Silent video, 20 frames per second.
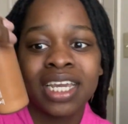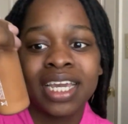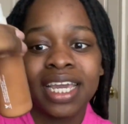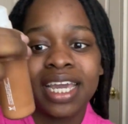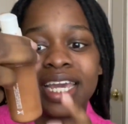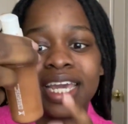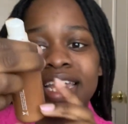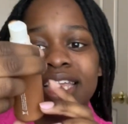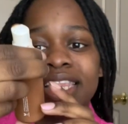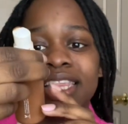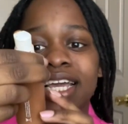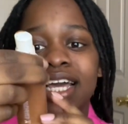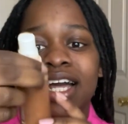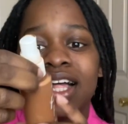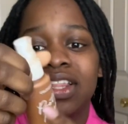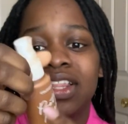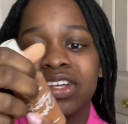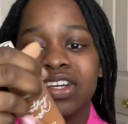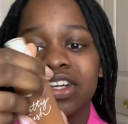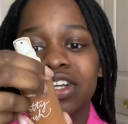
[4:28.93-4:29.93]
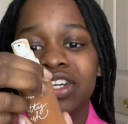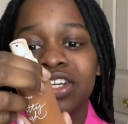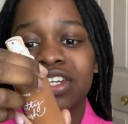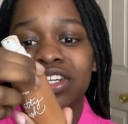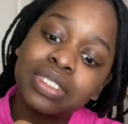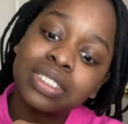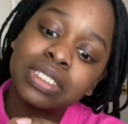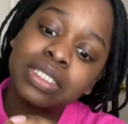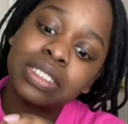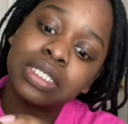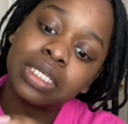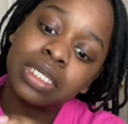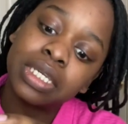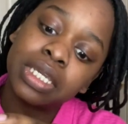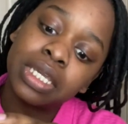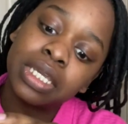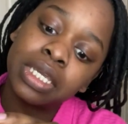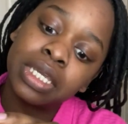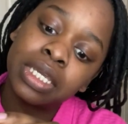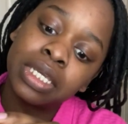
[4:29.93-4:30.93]
and the color, let's
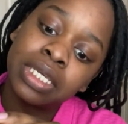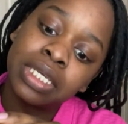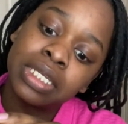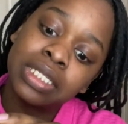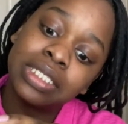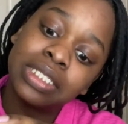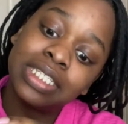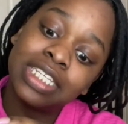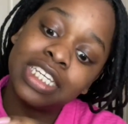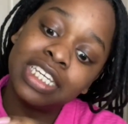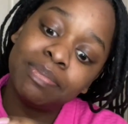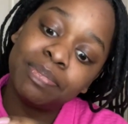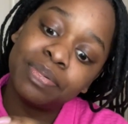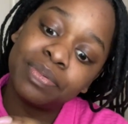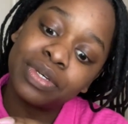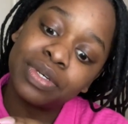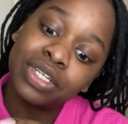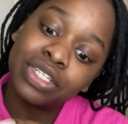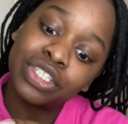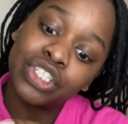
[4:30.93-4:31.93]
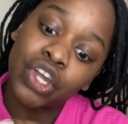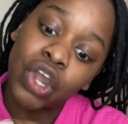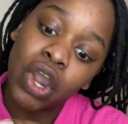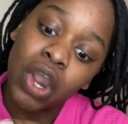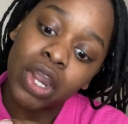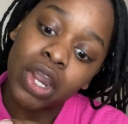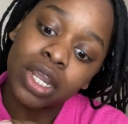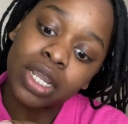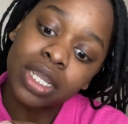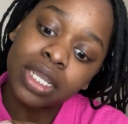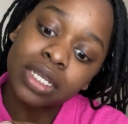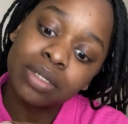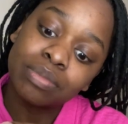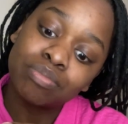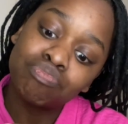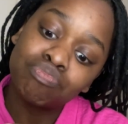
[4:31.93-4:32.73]
see, Deep Dark.